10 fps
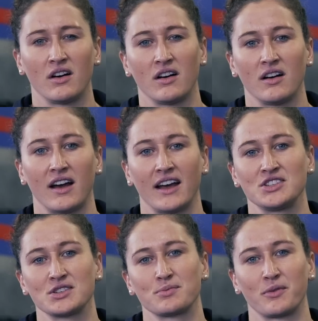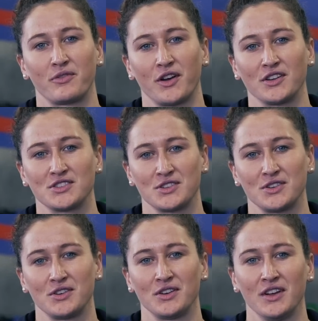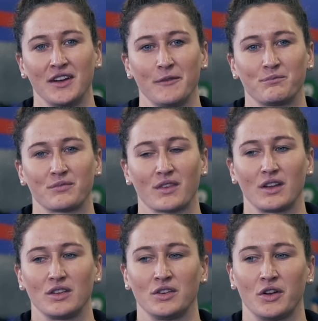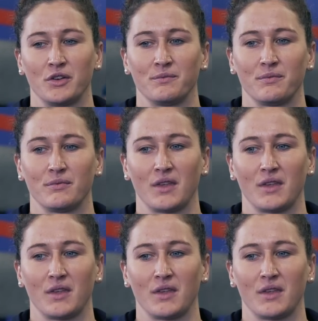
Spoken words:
oh, I just prefer to, you know,